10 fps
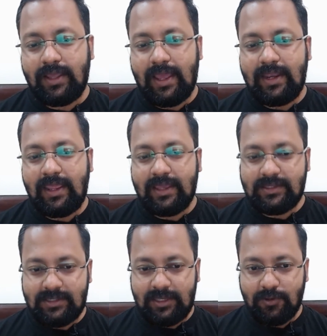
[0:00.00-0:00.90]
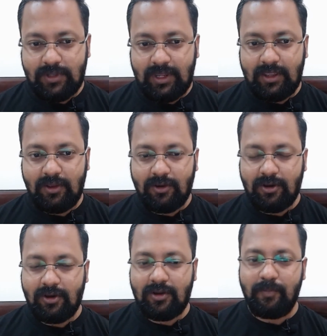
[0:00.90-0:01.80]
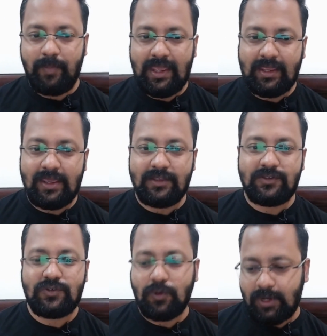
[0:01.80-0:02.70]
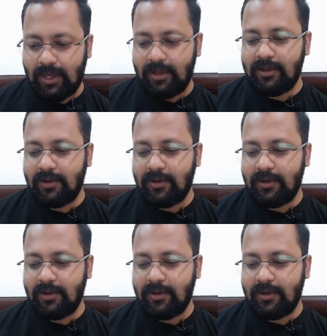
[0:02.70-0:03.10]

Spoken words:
NaHCO3, or baking soda.